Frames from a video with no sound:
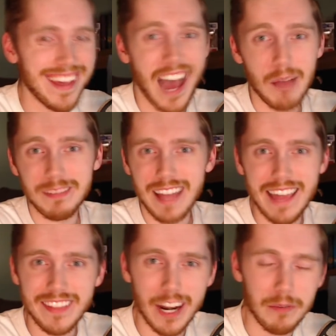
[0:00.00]
I'm
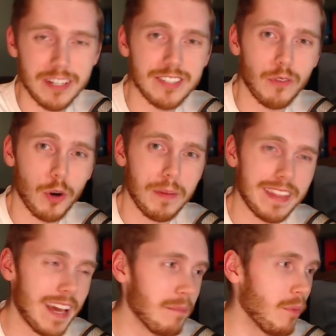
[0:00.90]
glad that I reached for him at
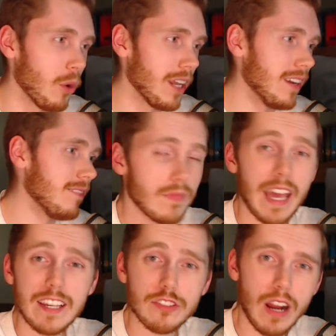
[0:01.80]
that point.
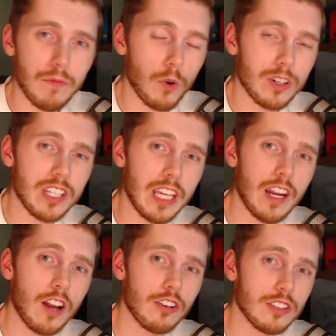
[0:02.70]
Next, round 14,
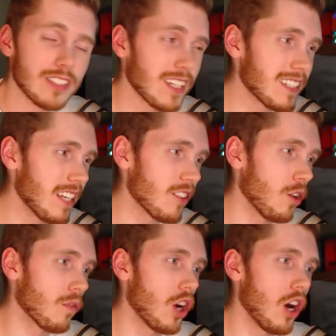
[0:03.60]
160th
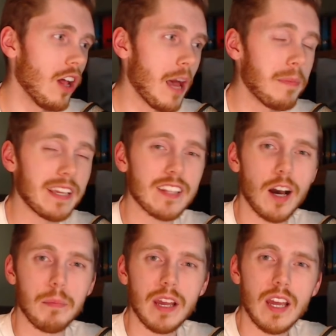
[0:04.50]
overall, I picked
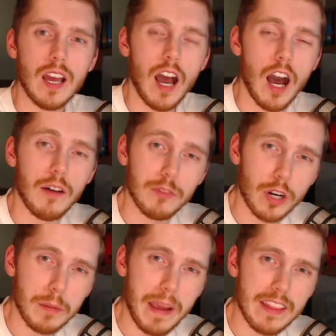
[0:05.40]
up
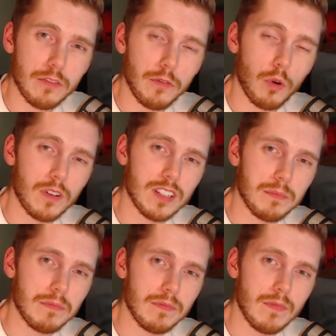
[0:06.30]
Florida Panther forward
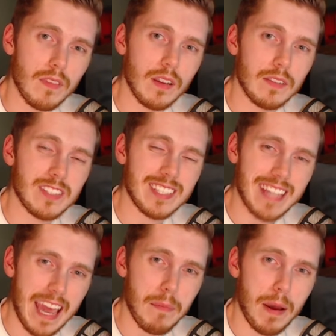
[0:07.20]

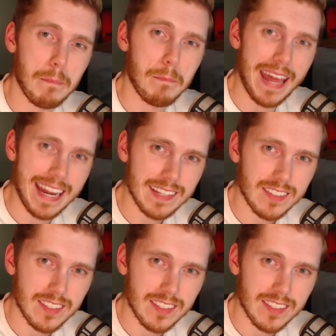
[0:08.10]
Sam Bennett.